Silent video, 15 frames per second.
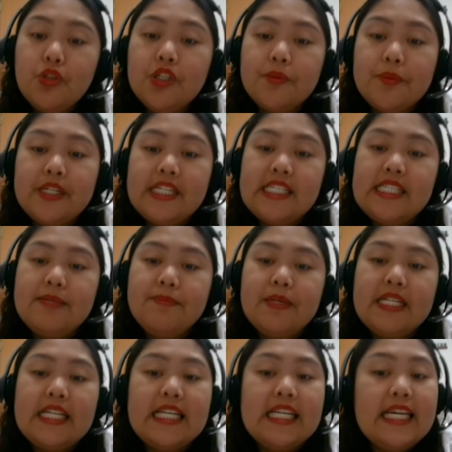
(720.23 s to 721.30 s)
to
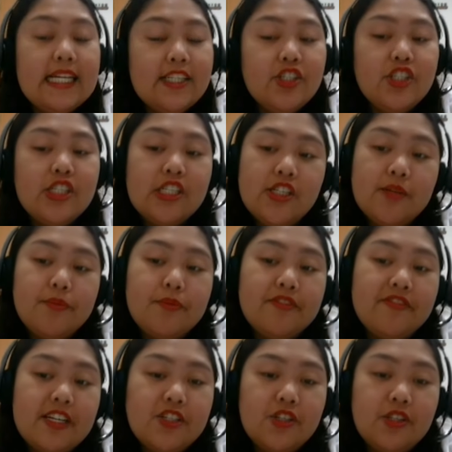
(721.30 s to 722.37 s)
participate in English teaching,
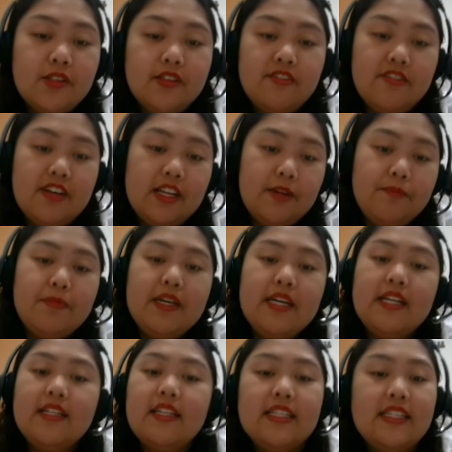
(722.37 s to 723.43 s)
professional
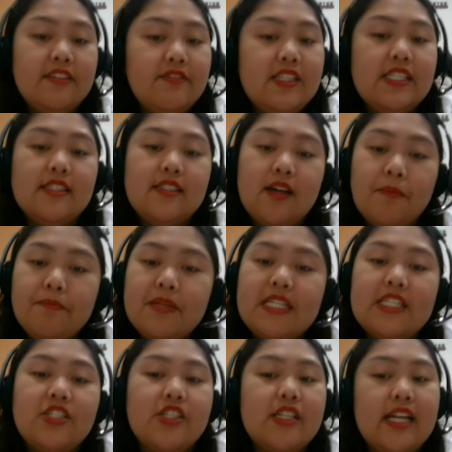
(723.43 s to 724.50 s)
development, activities,
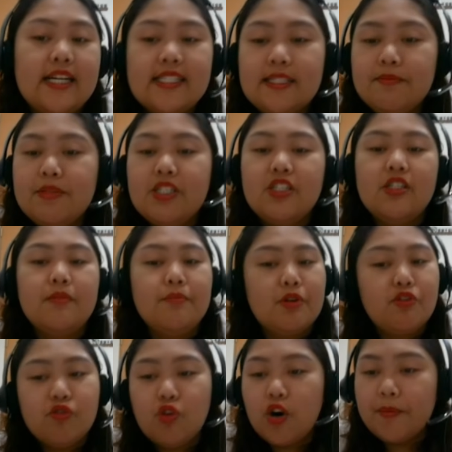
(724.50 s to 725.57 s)
competition, exhibition,
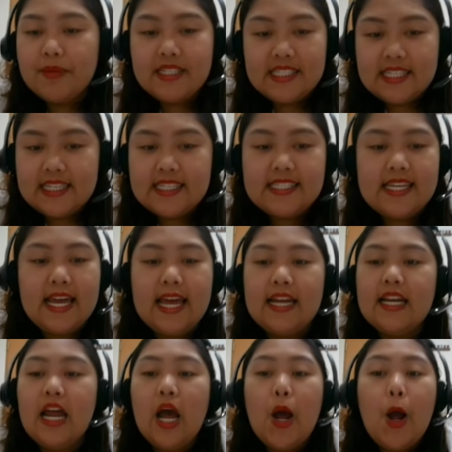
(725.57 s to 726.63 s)
performances,
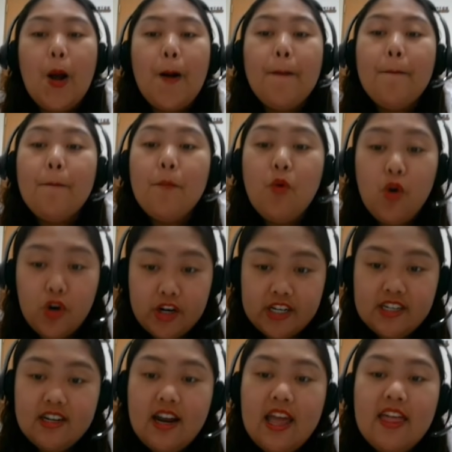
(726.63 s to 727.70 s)
and
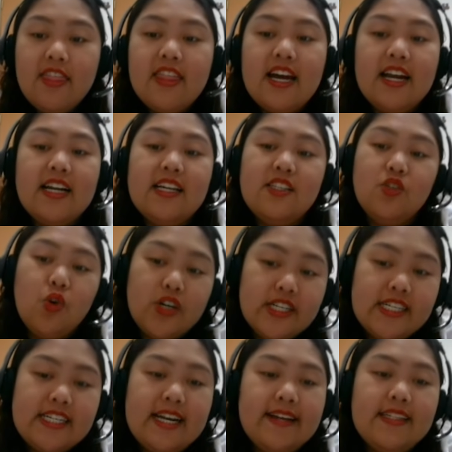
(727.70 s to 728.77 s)
more that is
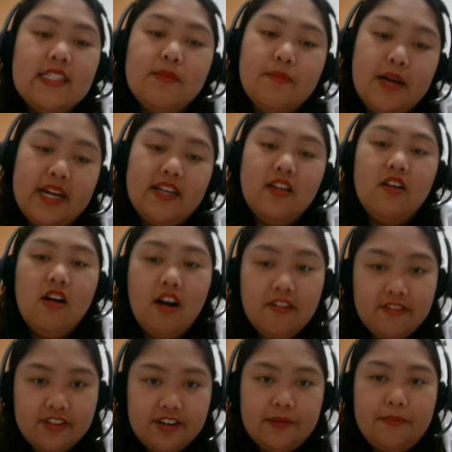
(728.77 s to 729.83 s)
organized by the
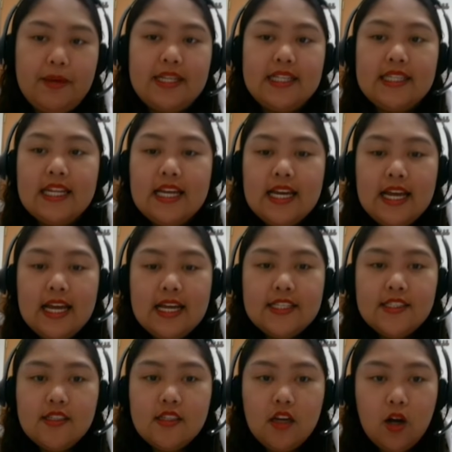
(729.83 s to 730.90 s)
government.
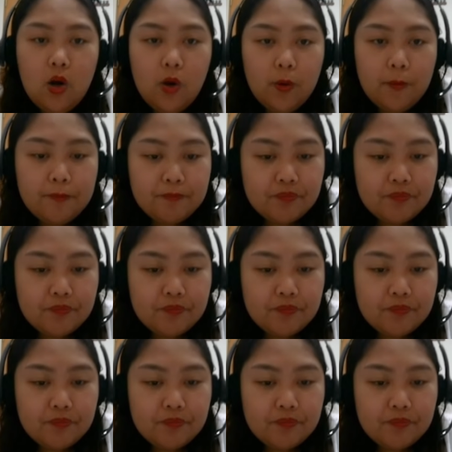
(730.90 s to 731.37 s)
So,